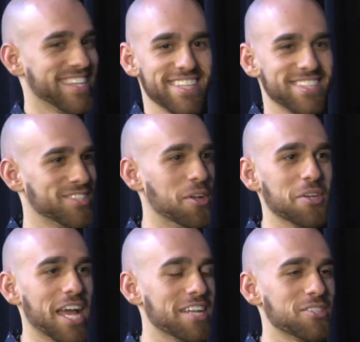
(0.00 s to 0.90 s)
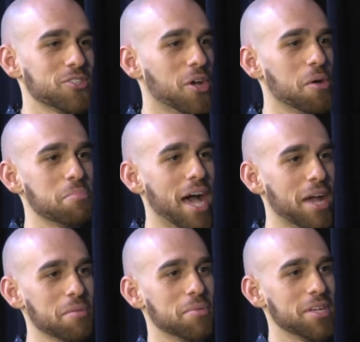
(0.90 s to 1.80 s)
Sundance is all about
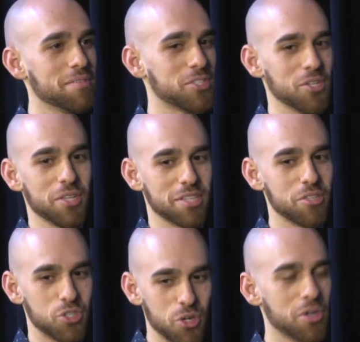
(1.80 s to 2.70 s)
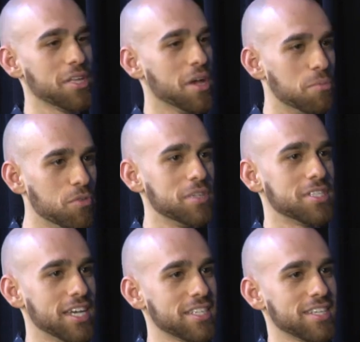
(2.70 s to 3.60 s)
it, but even still, like the journey a movie
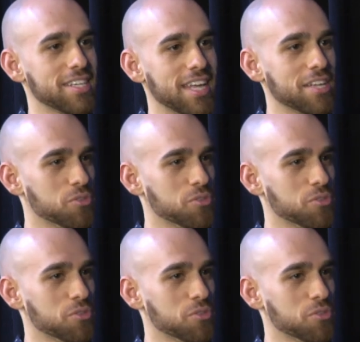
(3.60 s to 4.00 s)
takes like that.